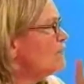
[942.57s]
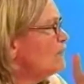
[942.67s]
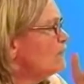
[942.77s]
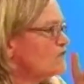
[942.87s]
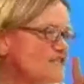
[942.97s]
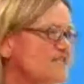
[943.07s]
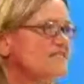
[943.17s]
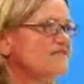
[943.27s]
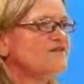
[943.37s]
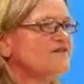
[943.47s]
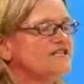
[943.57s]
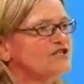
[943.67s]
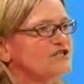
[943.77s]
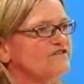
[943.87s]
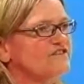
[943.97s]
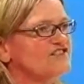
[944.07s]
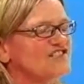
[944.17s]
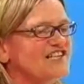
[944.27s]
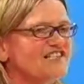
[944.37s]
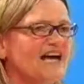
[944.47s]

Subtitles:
since the foundation of the state?